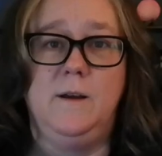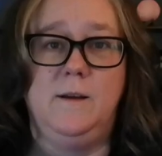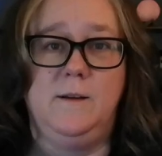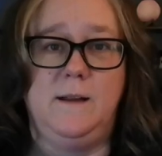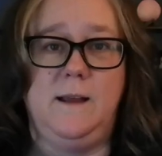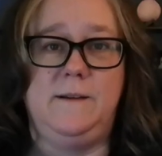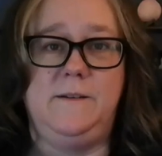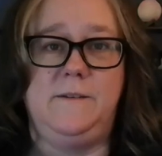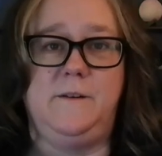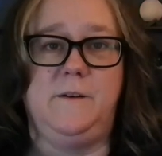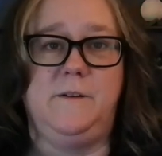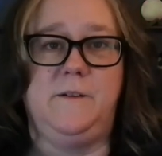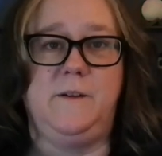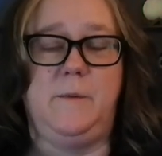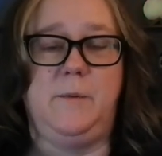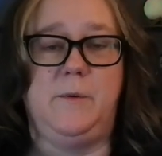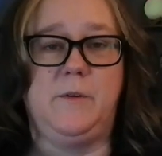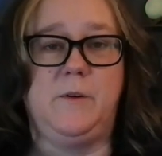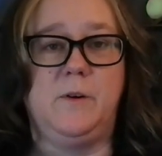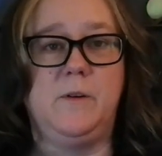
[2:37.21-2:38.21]
Last year,
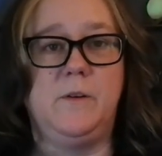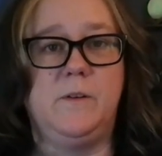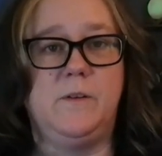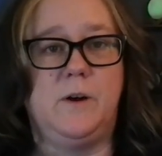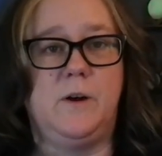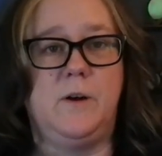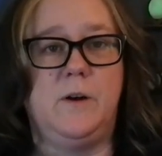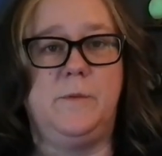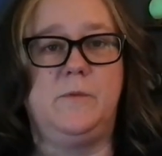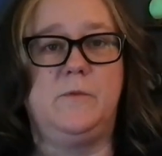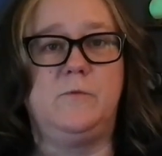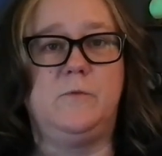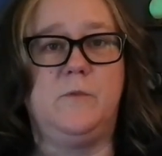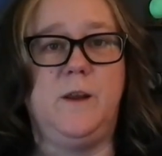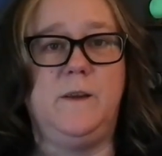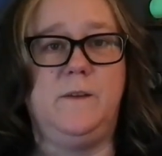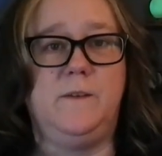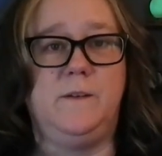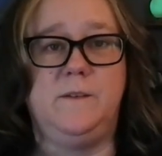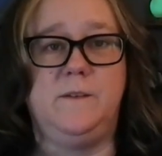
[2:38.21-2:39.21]
cybersecurity startups
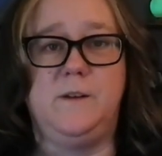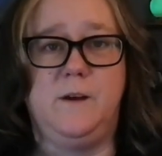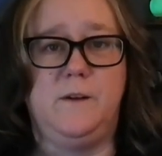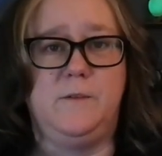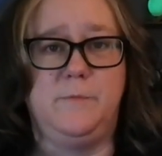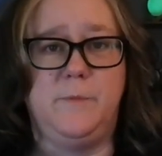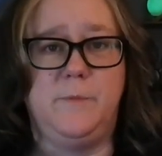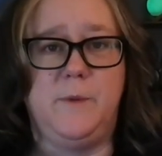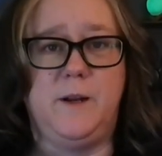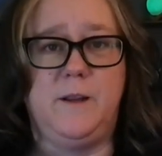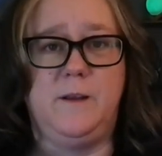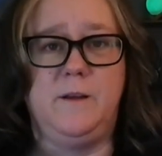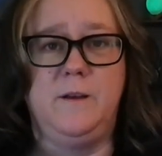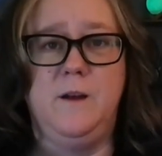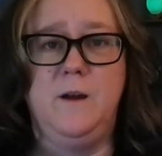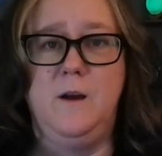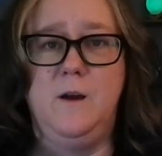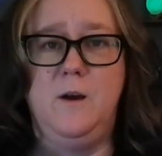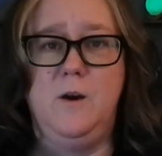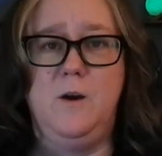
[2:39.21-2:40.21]
raised a ton of money,
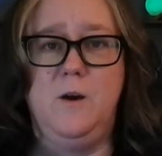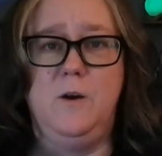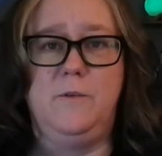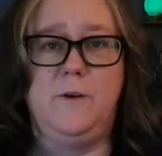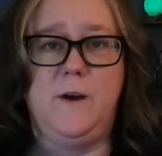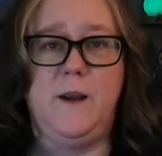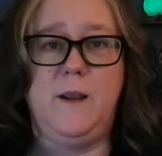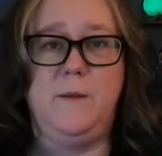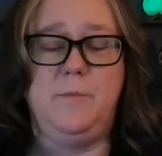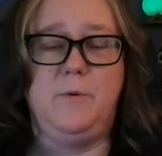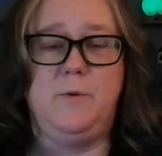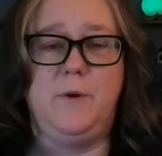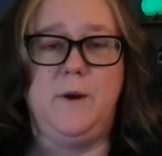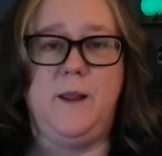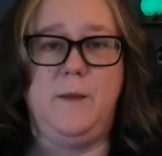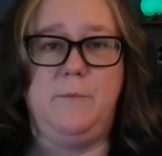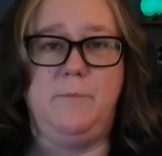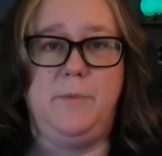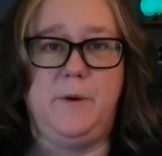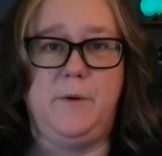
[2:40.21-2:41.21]
over
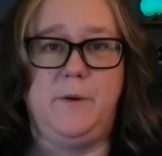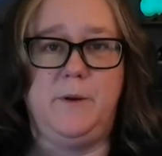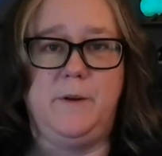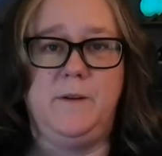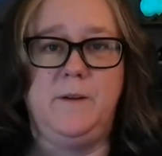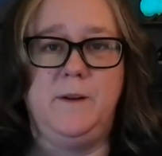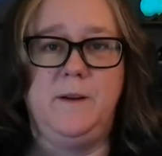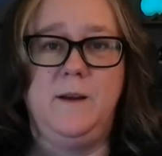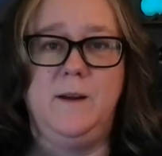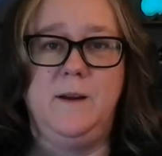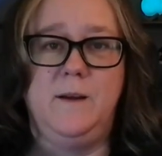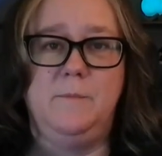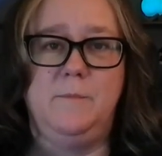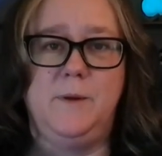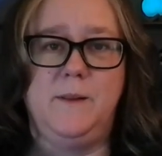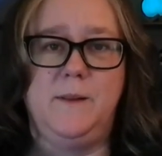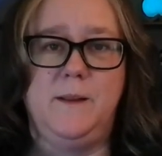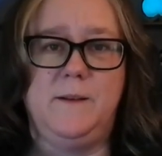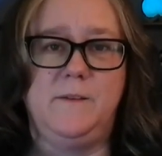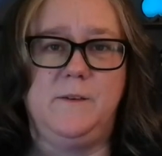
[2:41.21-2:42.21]
$8.8 billion,
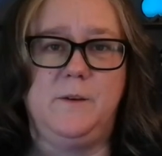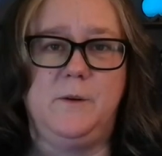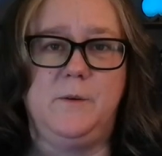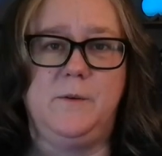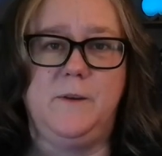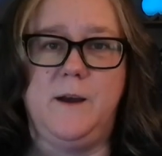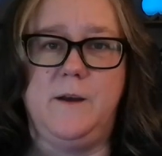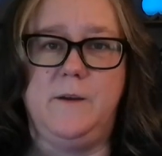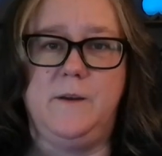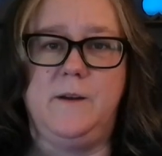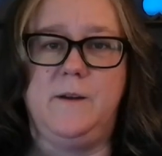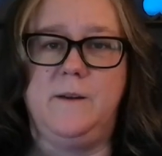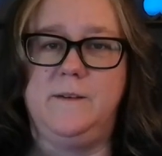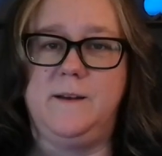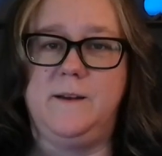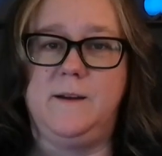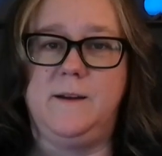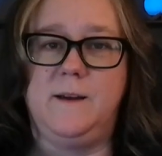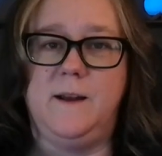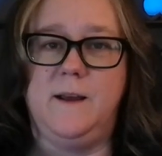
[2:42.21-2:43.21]
but that slowed down in the
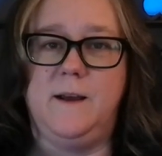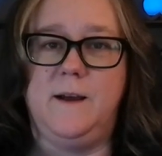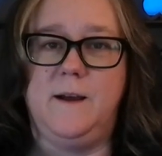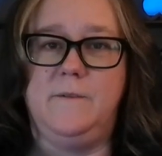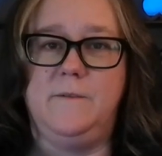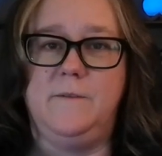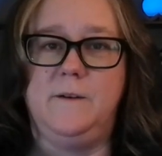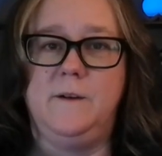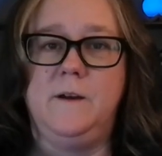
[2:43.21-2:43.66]
second half.